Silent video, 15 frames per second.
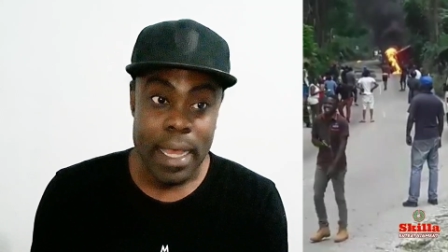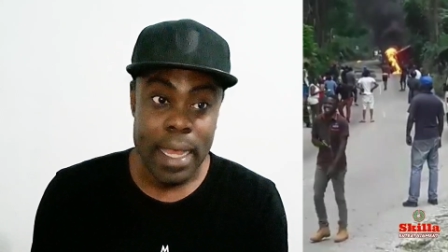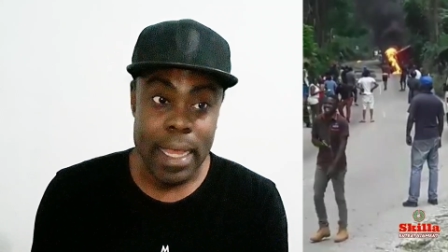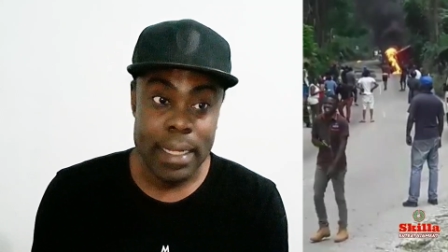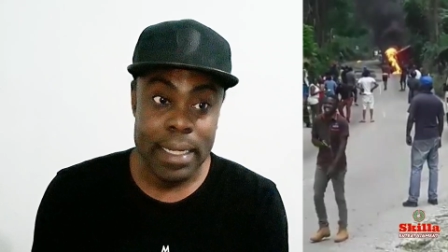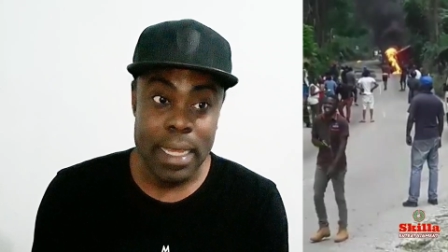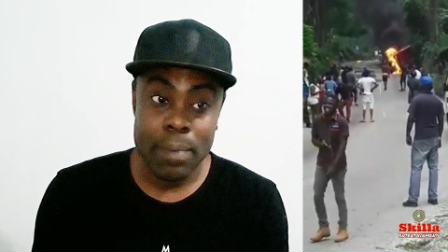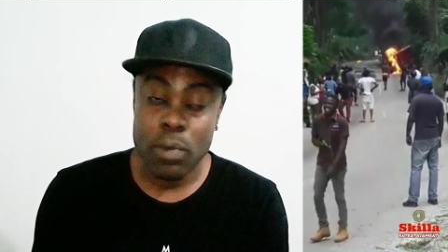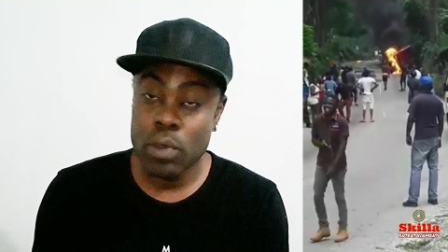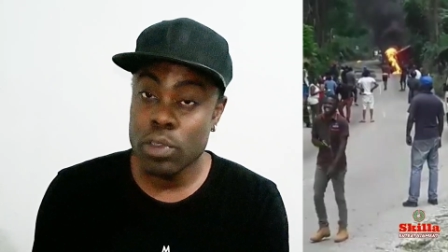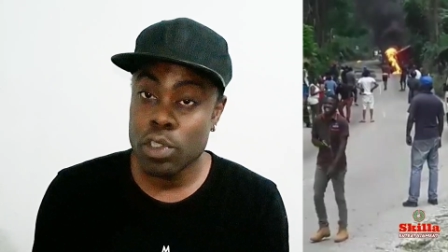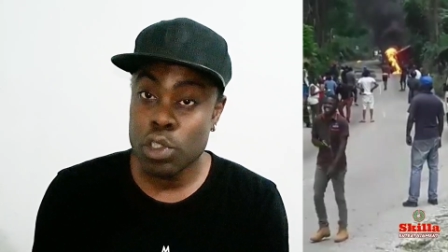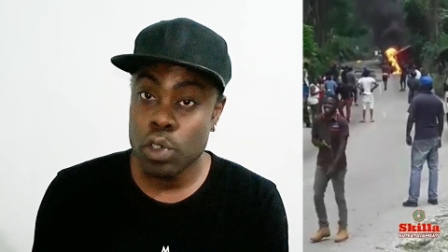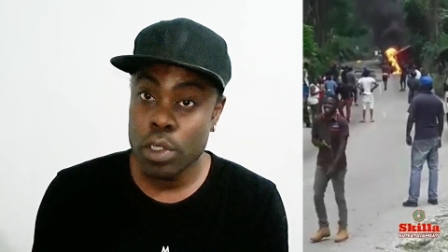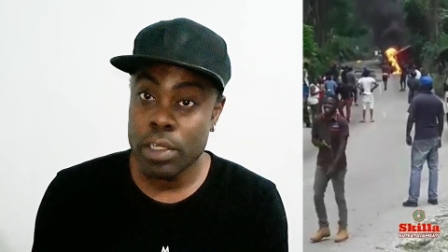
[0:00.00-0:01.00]
and I'm going
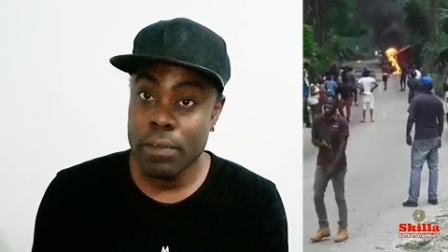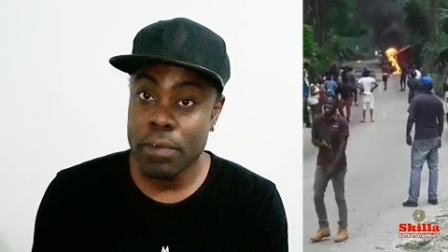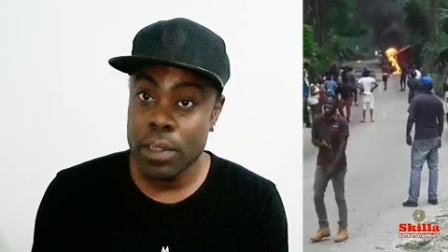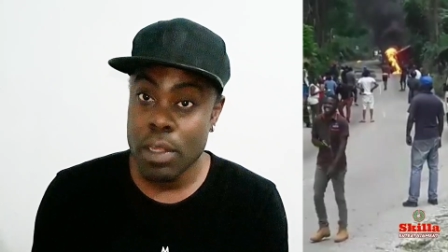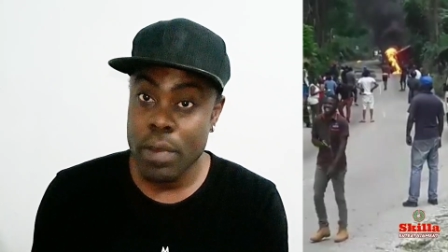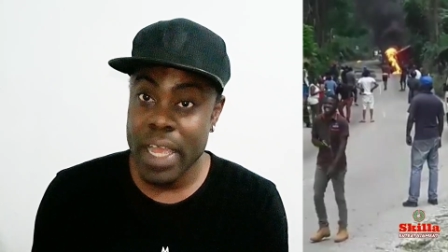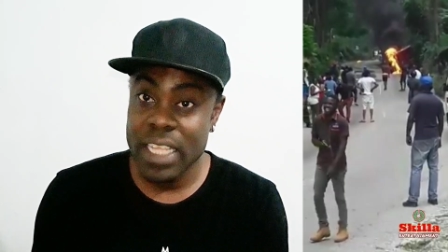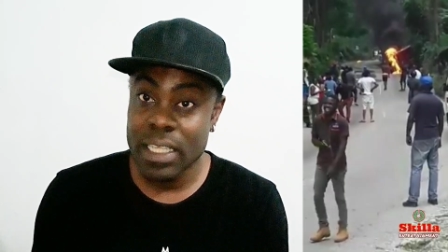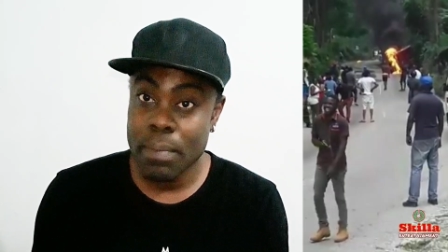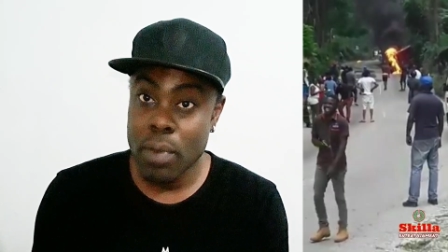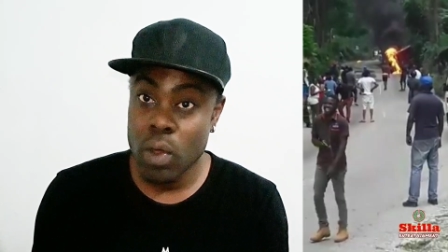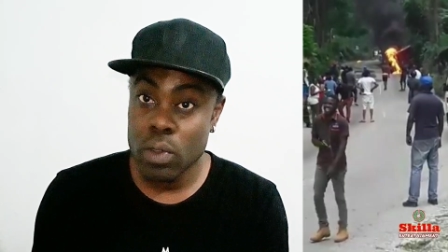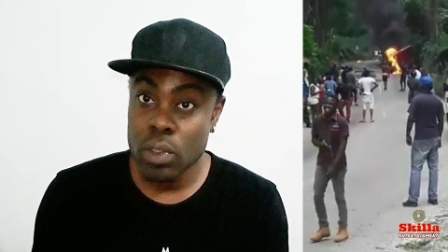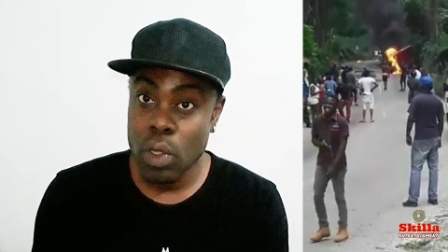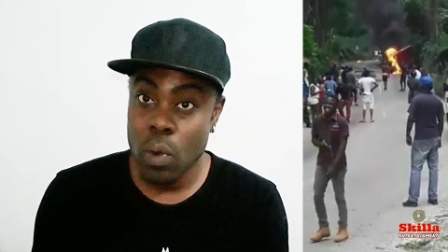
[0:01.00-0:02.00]
to show you the video right
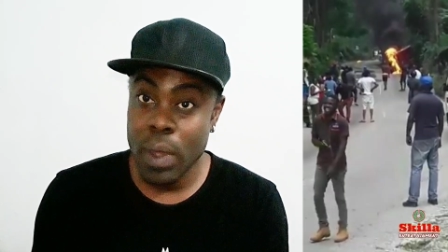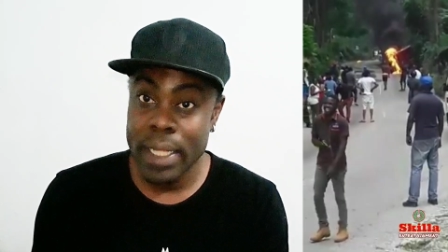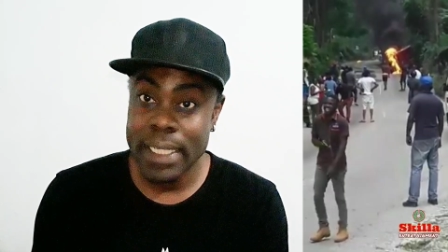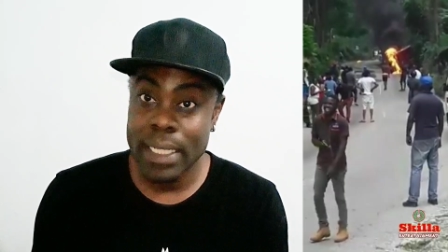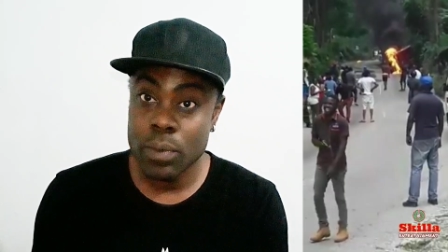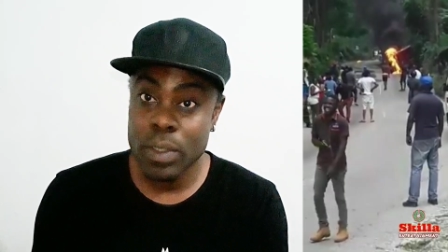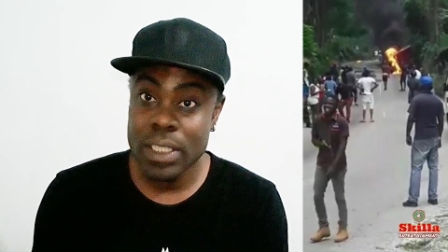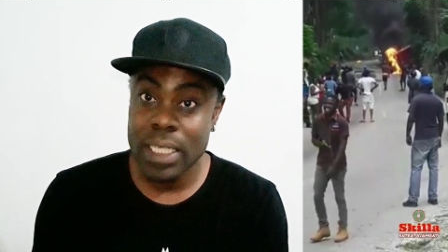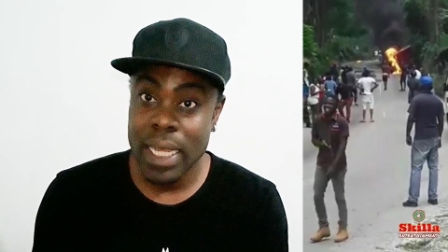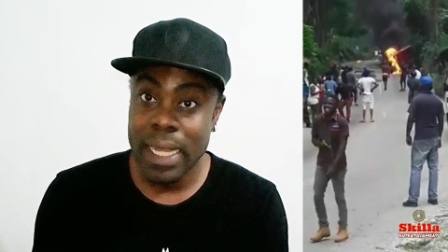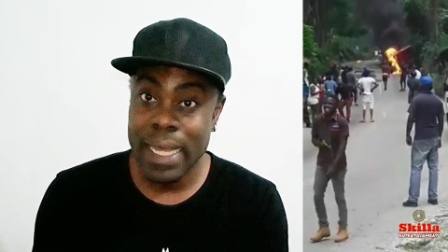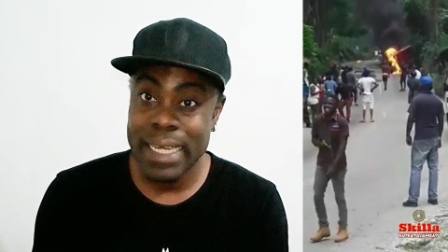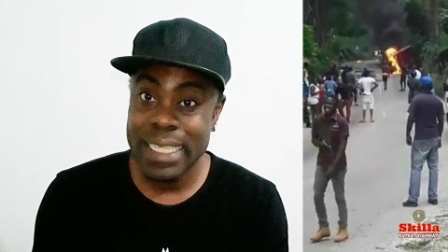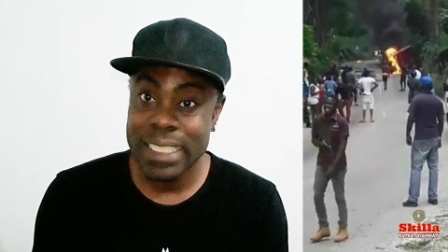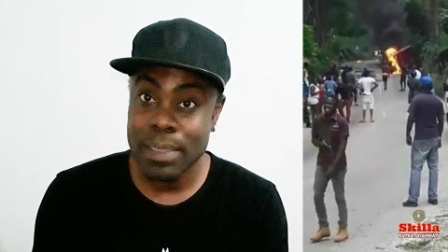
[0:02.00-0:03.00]
about now, and then we'll talk
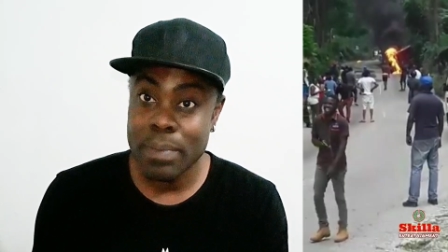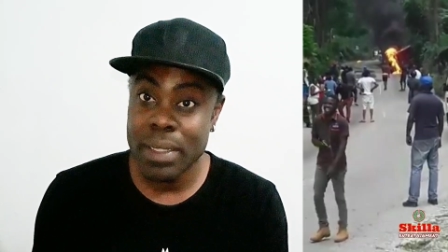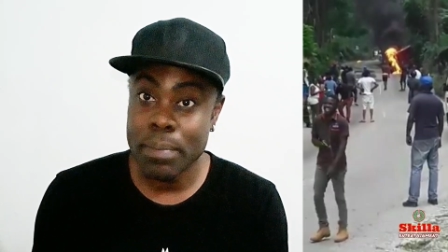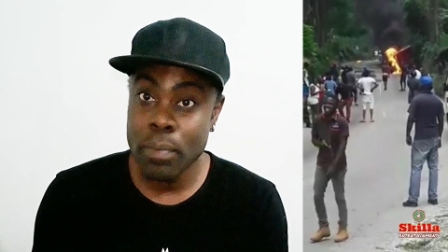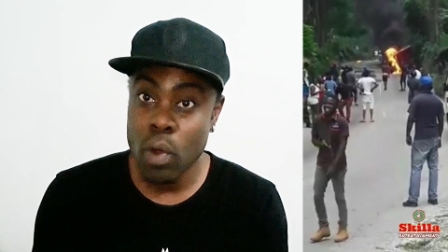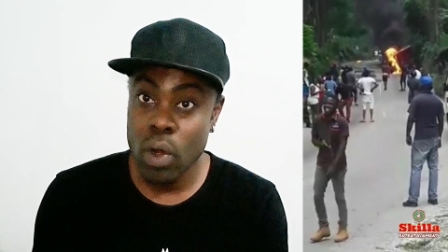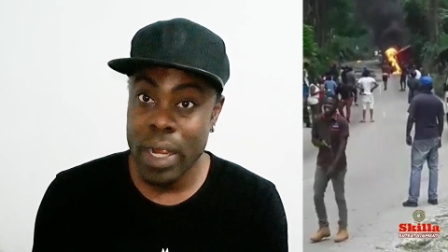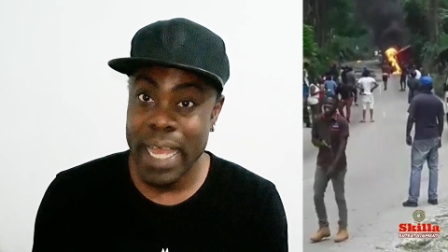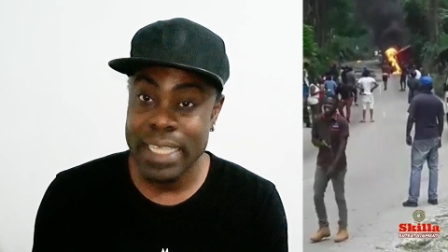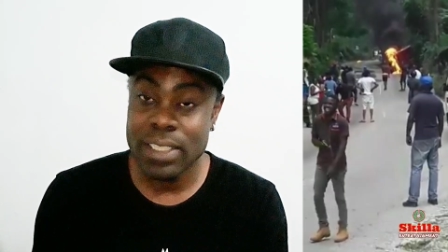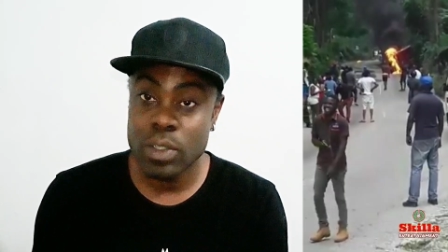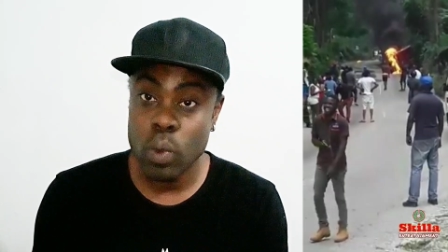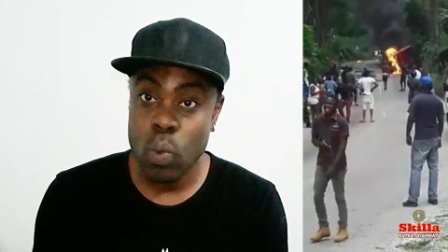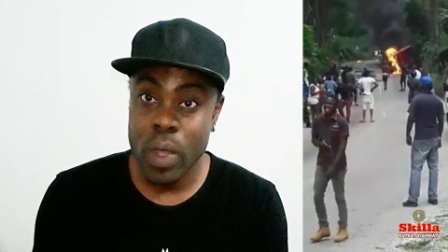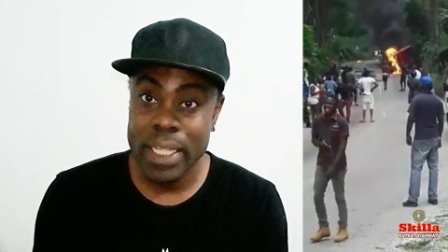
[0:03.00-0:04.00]
a little bit more as
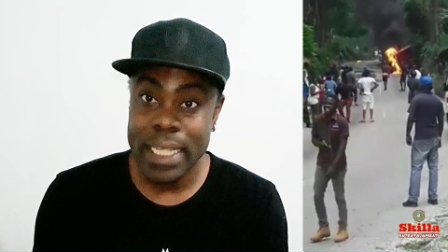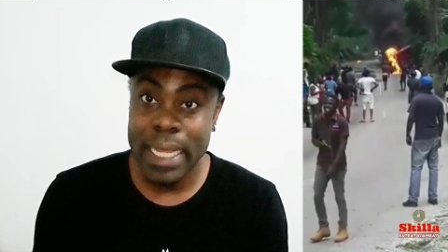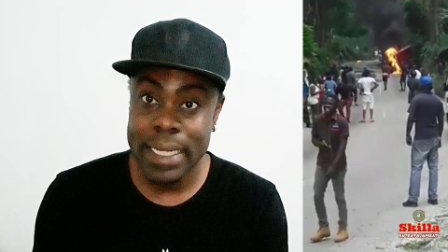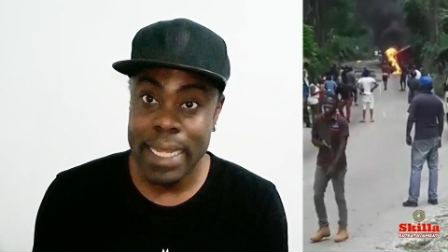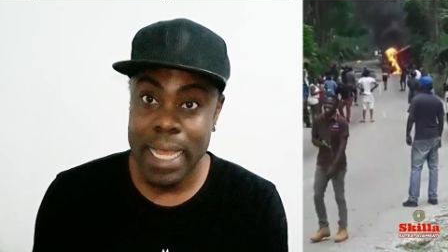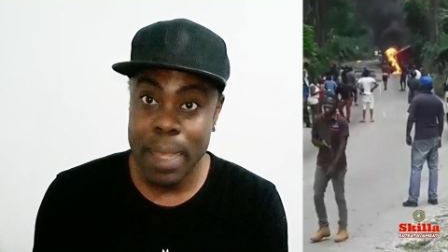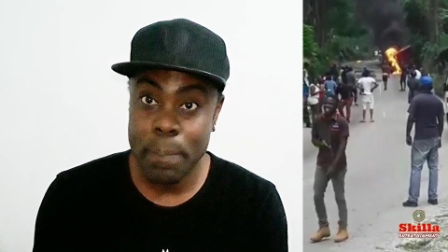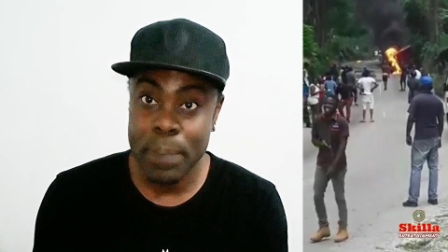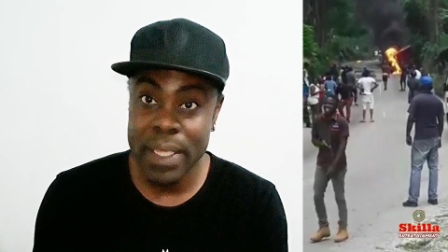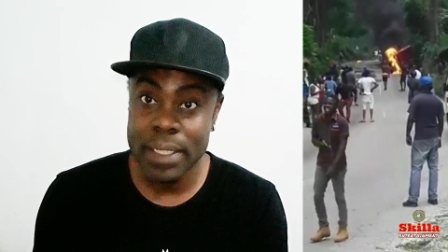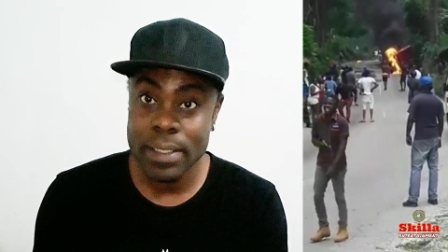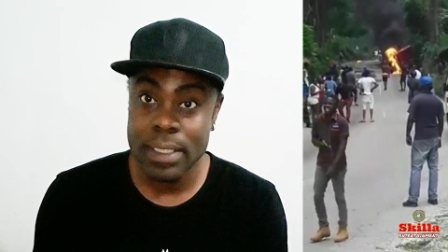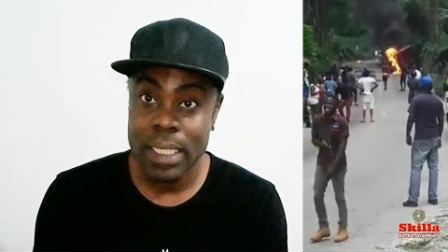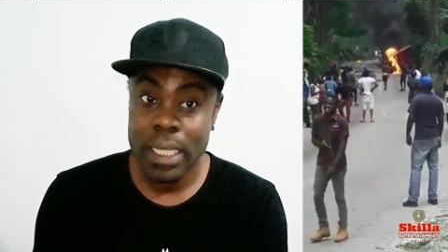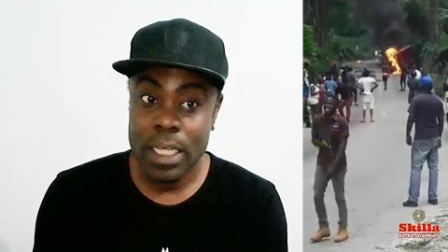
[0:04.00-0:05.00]
to what had
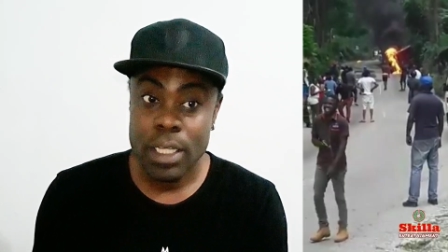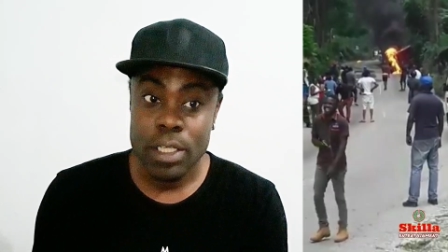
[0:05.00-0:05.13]
happened.